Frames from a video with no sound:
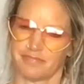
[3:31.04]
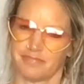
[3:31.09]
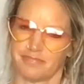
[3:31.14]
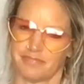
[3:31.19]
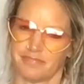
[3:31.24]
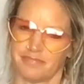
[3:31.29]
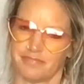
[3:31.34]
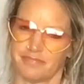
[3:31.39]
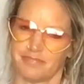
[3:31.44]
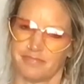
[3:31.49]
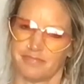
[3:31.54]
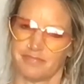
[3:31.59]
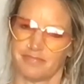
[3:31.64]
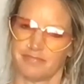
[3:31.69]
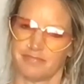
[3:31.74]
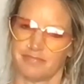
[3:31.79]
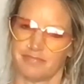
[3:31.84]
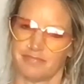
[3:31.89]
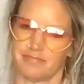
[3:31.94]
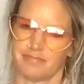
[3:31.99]

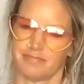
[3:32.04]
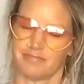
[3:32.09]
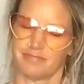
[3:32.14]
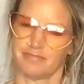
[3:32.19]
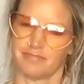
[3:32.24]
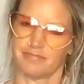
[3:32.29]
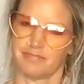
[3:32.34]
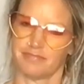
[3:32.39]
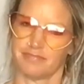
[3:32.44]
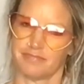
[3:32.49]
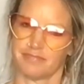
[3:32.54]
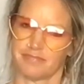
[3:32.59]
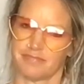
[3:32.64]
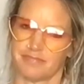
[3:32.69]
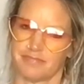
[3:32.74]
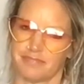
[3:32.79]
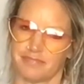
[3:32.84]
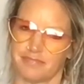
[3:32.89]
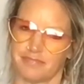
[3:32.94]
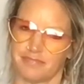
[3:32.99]

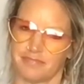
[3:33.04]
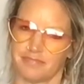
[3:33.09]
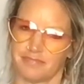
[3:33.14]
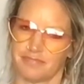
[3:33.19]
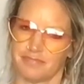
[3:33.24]
[no speech]